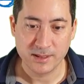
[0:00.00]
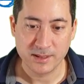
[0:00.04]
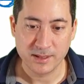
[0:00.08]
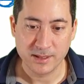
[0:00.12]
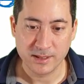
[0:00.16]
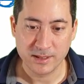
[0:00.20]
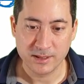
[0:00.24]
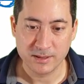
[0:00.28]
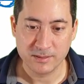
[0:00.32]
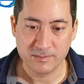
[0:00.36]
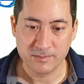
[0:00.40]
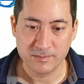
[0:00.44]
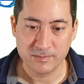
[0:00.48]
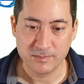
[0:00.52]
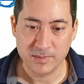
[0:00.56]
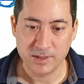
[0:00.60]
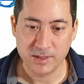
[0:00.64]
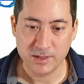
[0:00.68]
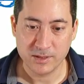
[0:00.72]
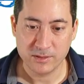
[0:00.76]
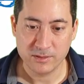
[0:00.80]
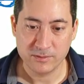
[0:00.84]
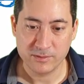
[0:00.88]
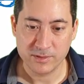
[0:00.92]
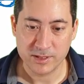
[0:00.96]
The
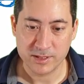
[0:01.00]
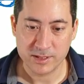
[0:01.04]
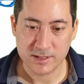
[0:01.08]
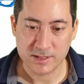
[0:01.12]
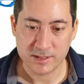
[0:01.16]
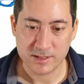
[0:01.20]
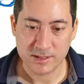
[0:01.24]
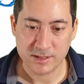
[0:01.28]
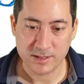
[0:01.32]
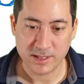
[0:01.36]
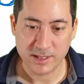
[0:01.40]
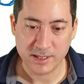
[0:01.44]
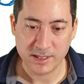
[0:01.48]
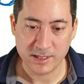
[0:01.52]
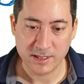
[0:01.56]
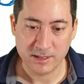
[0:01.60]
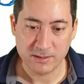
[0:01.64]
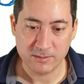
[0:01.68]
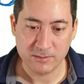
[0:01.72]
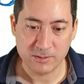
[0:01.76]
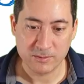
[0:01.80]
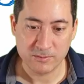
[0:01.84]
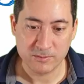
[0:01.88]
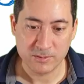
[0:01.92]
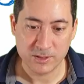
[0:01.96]
universe doesn't care
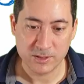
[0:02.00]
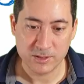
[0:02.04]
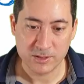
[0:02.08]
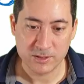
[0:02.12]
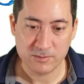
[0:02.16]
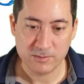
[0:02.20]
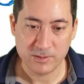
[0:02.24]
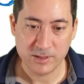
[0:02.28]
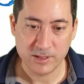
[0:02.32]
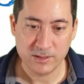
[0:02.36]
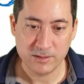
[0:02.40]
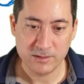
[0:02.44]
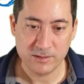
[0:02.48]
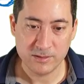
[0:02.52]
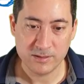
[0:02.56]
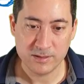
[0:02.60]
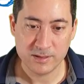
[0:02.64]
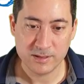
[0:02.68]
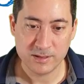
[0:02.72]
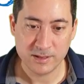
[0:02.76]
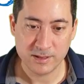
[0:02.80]
what words we use.